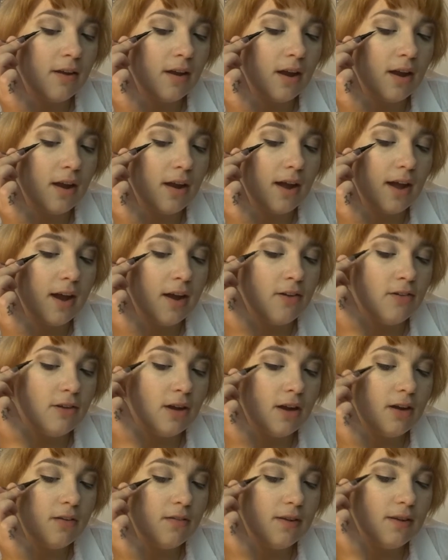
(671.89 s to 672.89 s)

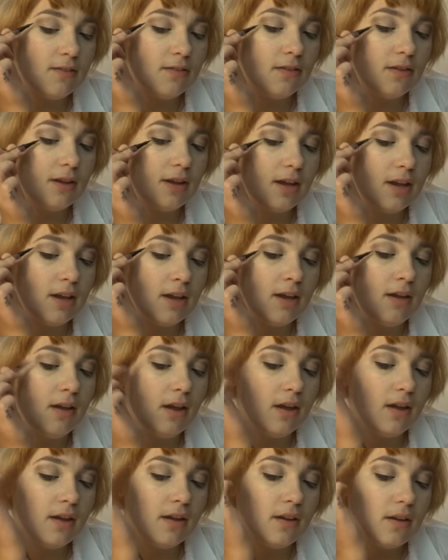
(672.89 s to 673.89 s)
eyeshadow is looking
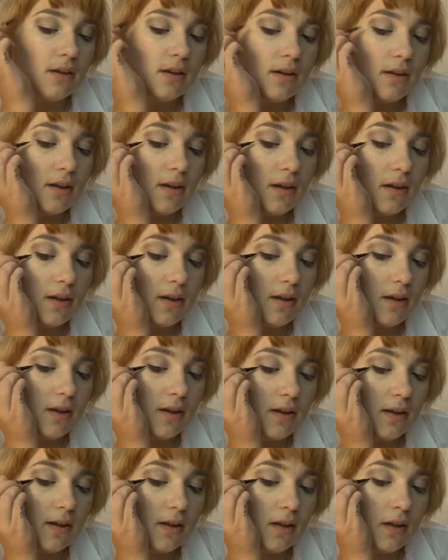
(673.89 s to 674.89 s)

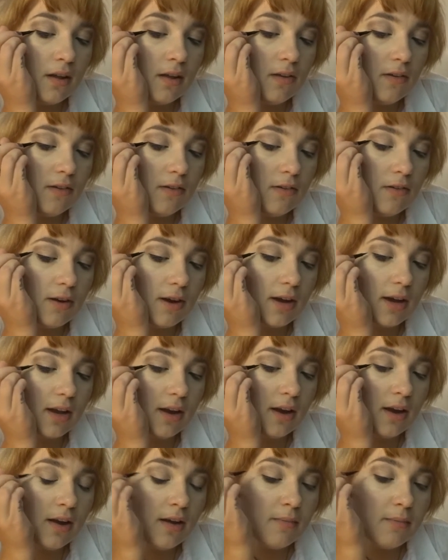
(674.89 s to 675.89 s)
and just drag it
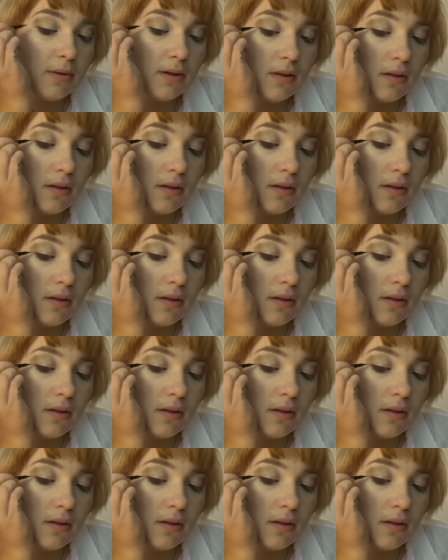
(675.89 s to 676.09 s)
up.